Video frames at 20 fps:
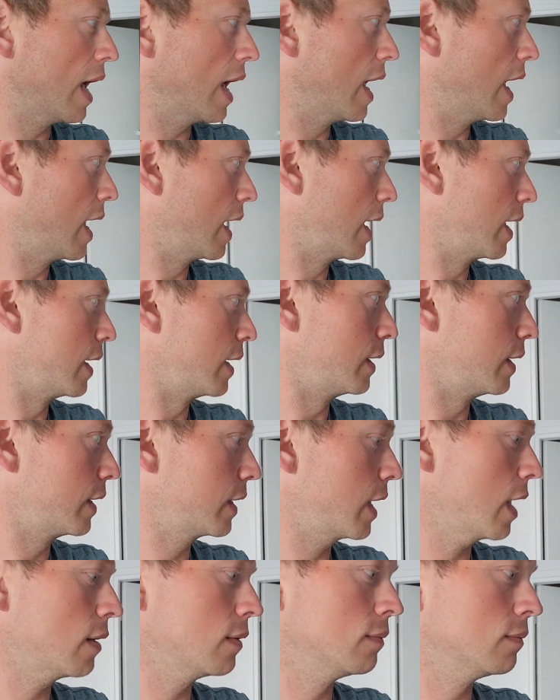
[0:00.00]
And
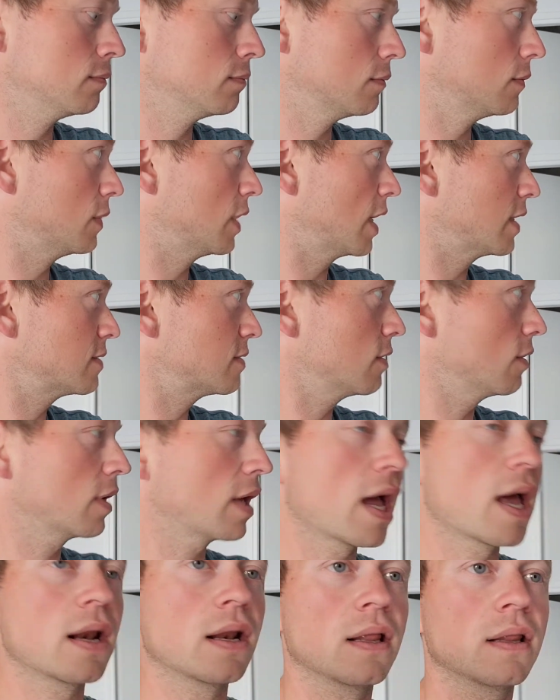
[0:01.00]
again, nice to
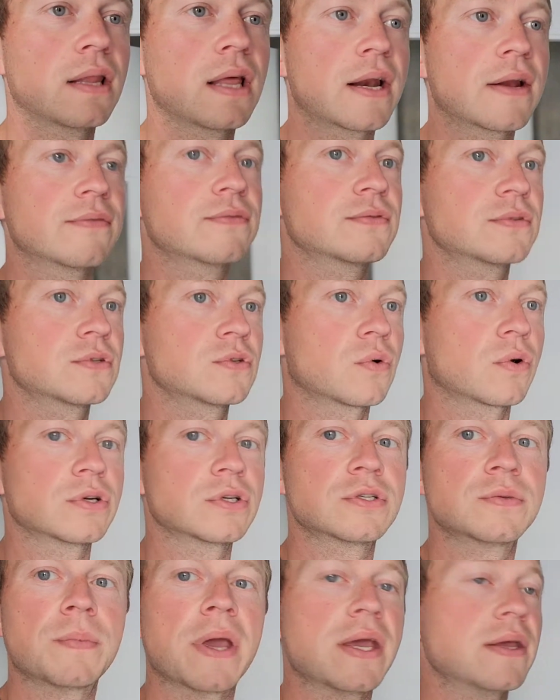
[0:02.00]
look at, a lot of
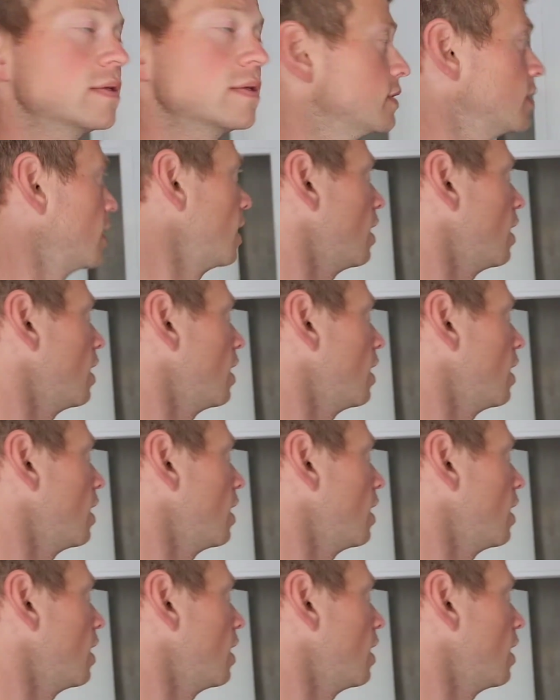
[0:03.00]
storage space.